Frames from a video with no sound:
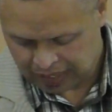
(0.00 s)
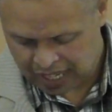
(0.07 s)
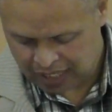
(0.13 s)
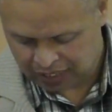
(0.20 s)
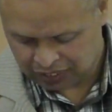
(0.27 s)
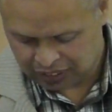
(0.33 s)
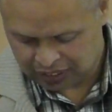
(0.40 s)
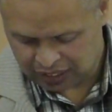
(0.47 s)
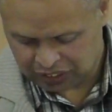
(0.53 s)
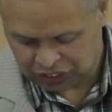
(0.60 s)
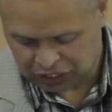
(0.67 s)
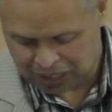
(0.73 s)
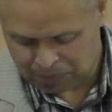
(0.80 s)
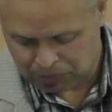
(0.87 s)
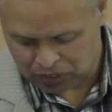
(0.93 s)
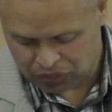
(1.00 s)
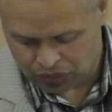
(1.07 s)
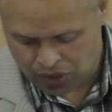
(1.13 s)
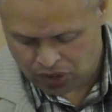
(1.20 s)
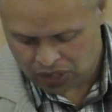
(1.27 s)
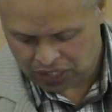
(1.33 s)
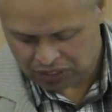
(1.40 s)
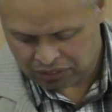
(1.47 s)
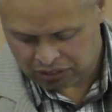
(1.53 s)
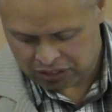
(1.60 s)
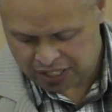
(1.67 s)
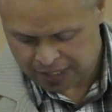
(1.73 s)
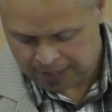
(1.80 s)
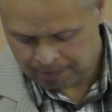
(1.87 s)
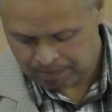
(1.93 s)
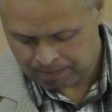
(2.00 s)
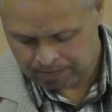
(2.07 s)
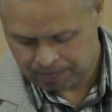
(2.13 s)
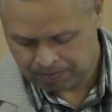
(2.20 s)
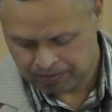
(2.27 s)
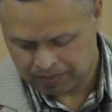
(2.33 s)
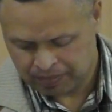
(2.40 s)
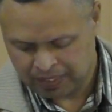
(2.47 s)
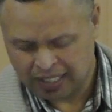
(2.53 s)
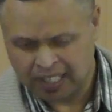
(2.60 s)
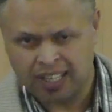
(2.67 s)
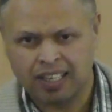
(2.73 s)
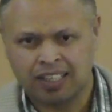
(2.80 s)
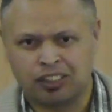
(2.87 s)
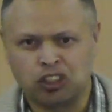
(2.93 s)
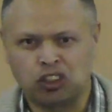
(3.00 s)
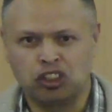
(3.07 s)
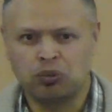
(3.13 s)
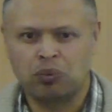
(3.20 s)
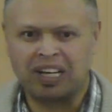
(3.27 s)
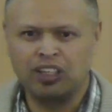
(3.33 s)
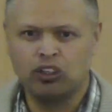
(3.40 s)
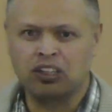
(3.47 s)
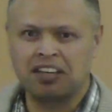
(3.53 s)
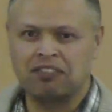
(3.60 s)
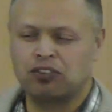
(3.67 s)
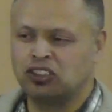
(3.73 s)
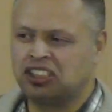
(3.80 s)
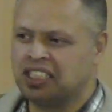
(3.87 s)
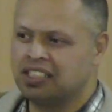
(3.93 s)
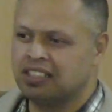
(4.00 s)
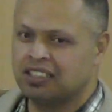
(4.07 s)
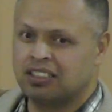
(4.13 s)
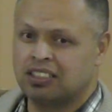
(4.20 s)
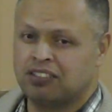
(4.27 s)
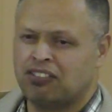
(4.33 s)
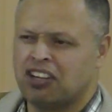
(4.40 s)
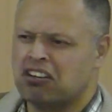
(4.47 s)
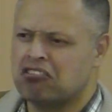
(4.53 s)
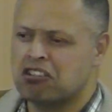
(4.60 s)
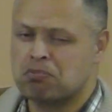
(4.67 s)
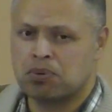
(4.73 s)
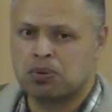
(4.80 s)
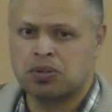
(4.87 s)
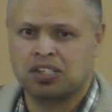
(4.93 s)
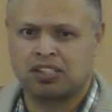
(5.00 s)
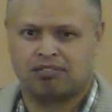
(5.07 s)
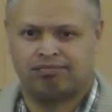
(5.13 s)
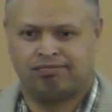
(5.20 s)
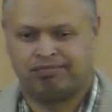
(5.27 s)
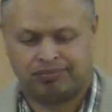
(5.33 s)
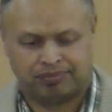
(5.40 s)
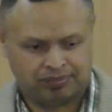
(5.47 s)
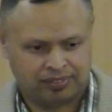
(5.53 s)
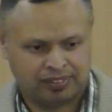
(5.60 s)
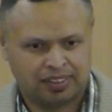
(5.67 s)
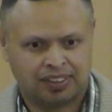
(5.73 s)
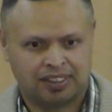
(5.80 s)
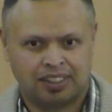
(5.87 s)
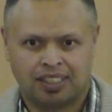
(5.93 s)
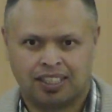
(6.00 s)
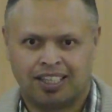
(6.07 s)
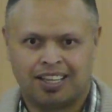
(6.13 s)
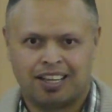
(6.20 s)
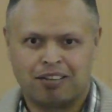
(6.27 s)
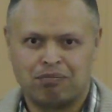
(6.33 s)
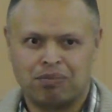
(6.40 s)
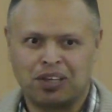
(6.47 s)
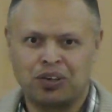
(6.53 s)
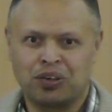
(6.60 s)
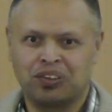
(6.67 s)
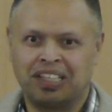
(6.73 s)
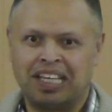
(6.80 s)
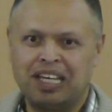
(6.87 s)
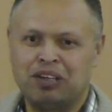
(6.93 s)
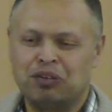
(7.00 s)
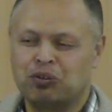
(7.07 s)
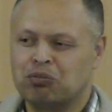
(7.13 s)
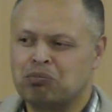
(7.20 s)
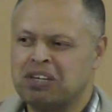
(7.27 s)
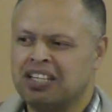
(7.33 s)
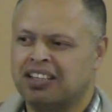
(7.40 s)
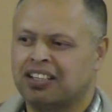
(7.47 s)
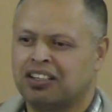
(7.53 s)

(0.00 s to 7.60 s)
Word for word: Exodus chapter 33. This is why looking for Jesus is very important because he will be